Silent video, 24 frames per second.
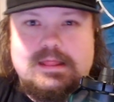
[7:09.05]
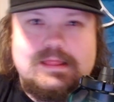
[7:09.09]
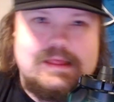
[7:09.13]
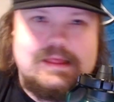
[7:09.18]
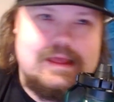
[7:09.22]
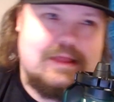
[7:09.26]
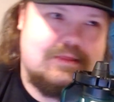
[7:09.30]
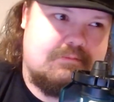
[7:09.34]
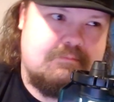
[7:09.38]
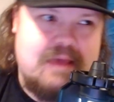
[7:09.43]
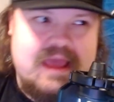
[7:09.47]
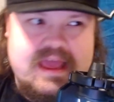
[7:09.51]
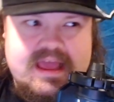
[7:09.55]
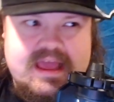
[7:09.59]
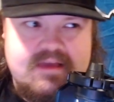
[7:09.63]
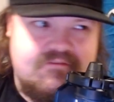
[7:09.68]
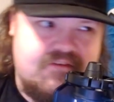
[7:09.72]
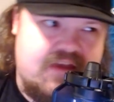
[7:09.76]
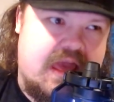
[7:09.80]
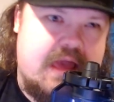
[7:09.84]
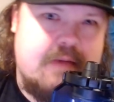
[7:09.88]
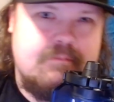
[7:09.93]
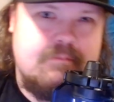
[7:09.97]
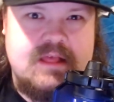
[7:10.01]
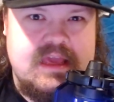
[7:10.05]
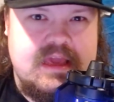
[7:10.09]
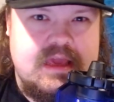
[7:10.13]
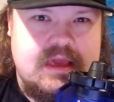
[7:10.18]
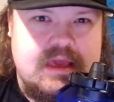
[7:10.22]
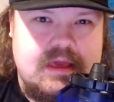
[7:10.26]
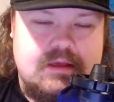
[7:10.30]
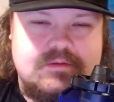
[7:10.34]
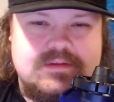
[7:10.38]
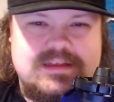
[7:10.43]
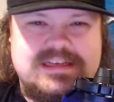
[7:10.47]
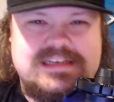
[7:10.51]
let's make a
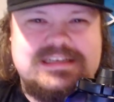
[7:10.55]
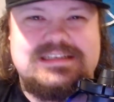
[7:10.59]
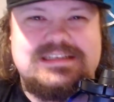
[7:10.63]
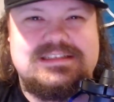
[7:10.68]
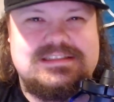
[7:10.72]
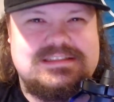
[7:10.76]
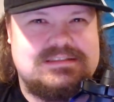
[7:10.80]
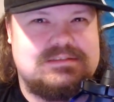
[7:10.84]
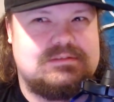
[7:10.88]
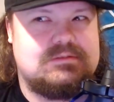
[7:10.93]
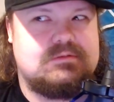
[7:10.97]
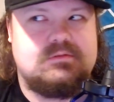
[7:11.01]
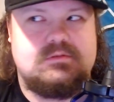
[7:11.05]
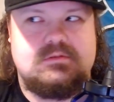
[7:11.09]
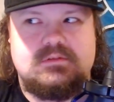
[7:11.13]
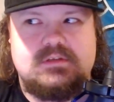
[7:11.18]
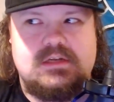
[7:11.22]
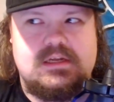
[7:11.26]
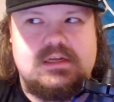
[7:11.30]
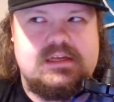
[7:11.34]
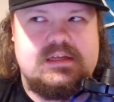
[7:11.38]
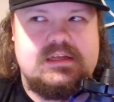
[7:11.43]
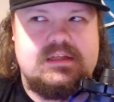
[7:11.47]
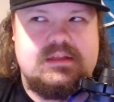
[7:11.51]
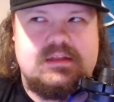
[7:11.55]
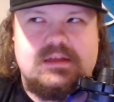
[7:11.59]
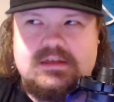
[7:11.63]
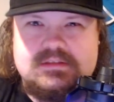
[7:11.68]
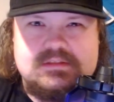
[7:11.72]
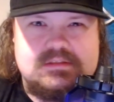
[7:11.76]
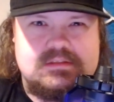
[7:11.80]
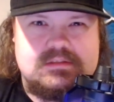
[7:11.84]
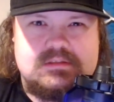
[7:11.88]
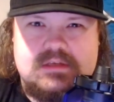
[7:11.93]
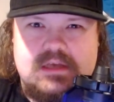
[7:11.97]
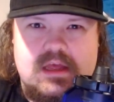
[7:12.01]
family, I was like, oh, all right,
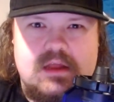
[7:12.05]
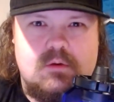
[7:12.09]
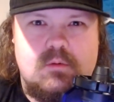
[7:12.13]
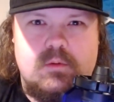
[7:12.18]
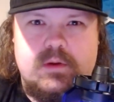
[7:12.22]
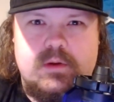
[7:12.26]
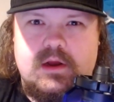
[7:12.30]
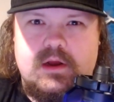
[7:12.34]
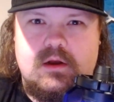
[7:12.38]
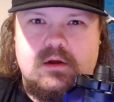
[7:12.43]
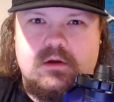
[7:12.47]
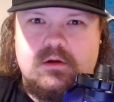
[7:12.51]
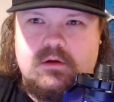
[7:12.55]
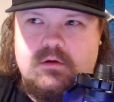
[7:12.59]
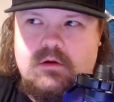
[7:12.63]
that's kind of weird.